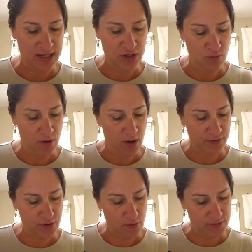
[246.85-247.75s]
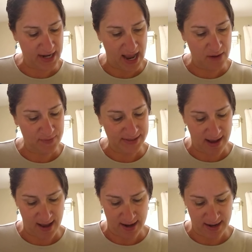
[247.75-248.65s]
And you all know that I was
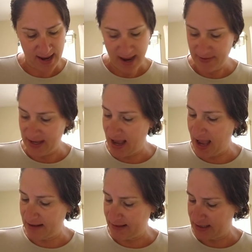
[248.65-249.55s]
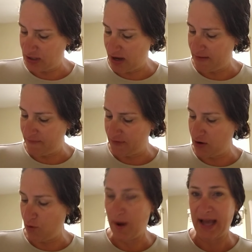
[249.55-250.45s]
on the island of
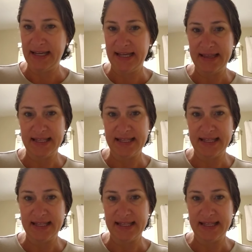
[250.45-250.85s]
Kauai,